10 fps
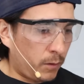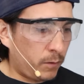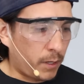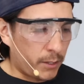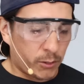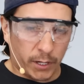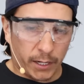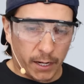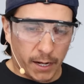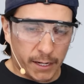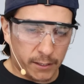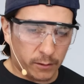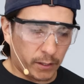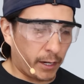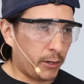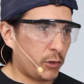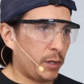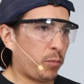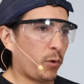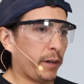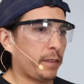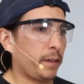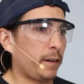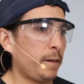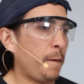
Alright, so I got a nice little entry point there.